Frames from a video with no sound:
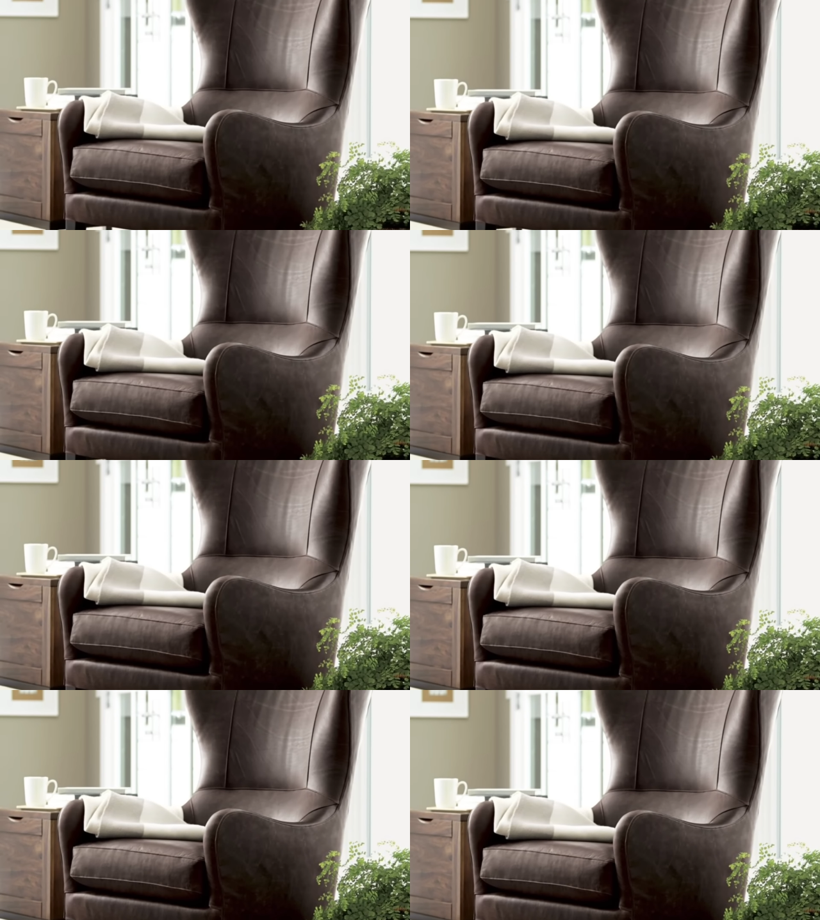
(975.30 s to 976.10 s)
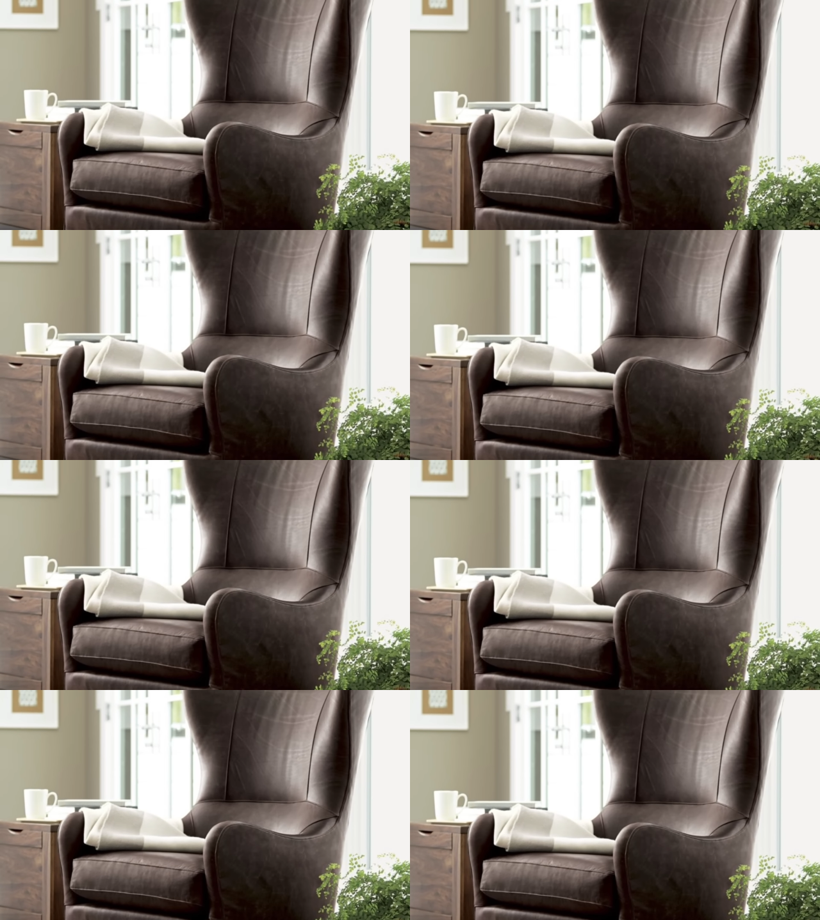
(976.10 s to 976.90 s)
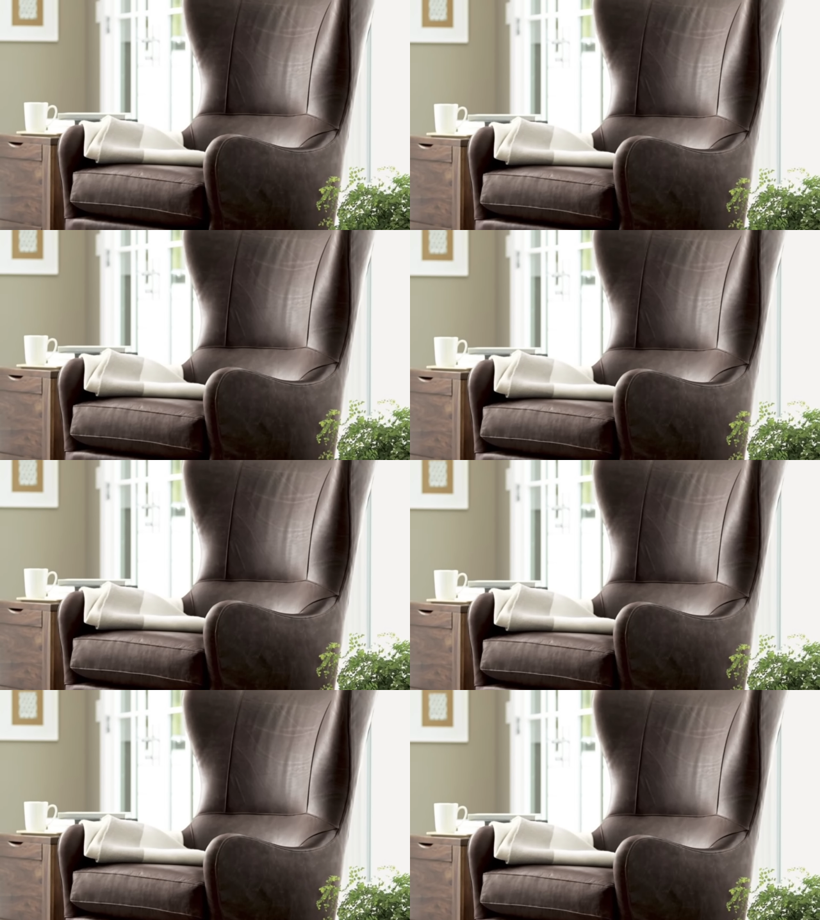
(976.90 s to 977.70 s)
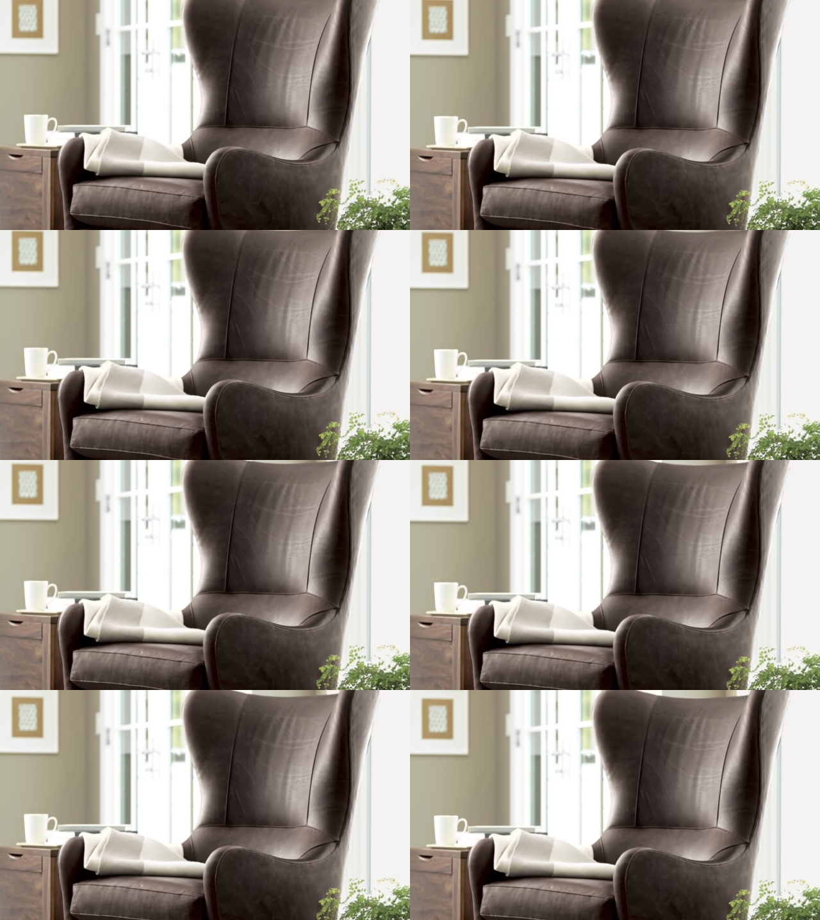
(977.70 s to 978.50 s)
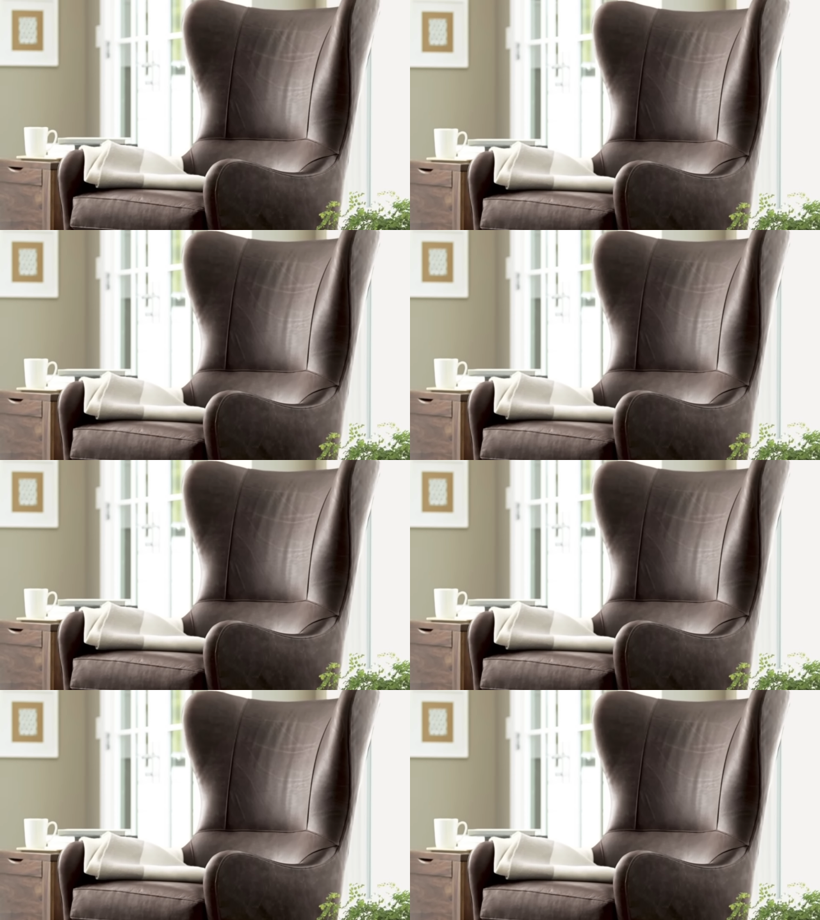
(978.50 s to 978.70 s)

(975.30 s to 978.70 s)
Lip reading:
(no speaker visible)